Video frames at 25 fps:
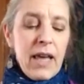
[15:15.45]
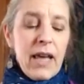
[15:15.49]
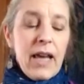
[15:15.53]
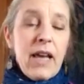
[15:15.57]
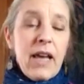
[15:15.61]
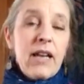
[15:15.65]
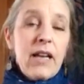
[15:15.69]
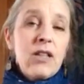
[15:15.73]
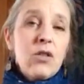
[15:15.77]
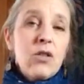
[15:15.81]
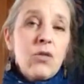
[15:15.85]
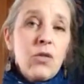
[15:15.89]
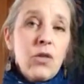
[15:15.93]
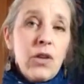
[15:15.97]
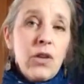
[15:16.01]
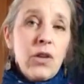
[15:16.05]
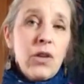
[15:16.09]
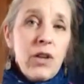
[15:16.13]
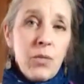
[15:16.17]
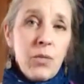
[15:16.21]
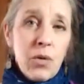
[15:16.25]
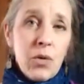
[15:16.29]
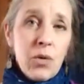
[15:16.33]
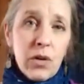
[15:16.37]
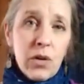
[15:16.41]
And it's
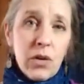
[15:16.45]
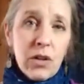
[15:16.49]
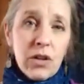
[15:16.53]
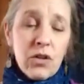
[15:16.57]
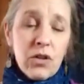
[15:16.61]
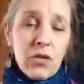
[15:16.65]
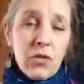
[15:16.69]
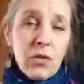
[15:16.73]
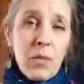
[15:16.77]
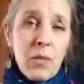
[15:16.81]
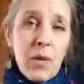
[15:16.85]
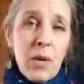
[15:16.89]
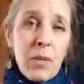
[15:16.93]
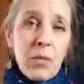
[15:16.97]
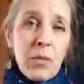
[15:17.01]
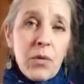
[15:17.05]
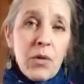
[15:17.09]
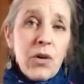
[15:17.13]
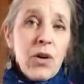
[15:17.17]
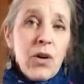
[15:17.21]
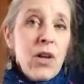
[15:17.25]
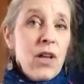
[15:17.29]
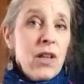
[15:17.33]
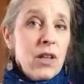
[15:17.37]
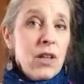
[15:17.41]
really important to
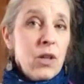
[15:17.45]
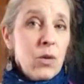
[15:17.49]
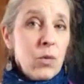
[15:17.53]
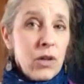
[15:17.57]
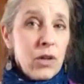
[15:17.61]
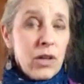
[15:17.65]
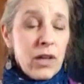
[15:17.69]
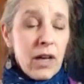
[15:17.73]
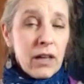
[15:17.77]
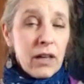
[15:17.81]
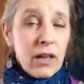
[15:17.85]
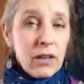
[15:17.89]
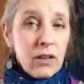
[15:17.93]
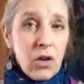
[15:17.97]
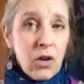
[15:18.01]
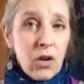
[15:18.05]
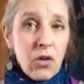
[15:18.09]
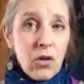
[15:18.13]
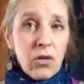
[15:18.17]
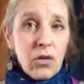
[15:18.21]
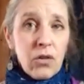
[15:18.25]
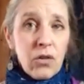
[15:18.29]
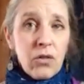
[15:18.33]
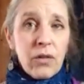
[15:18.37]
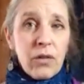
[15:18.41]
remember that we're not
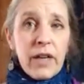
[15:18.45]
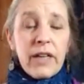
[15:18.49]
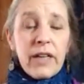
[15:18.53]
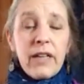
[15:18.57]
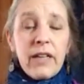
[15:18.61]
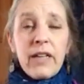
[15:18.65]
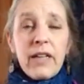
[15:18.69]
alone, right?